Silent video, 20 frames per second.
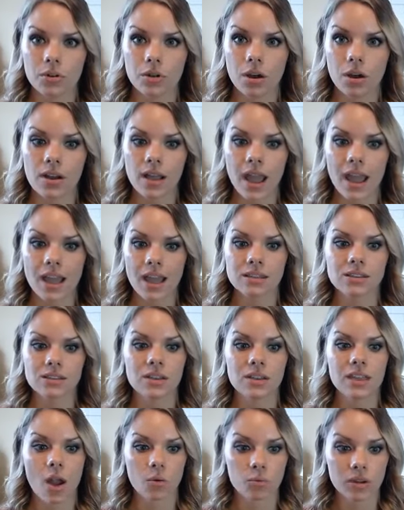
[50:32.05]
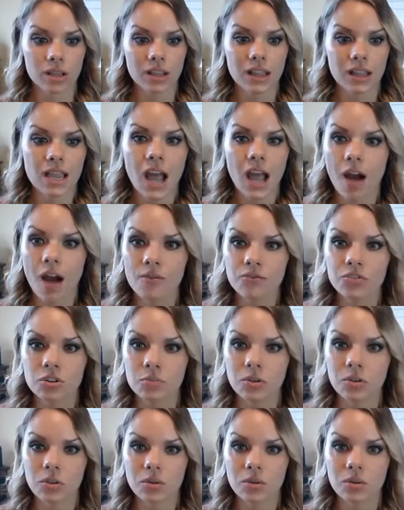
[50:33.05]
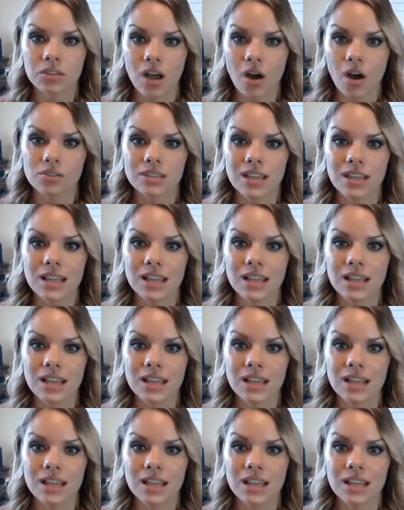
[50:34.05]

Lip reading: Okay, so get really comfortable with those.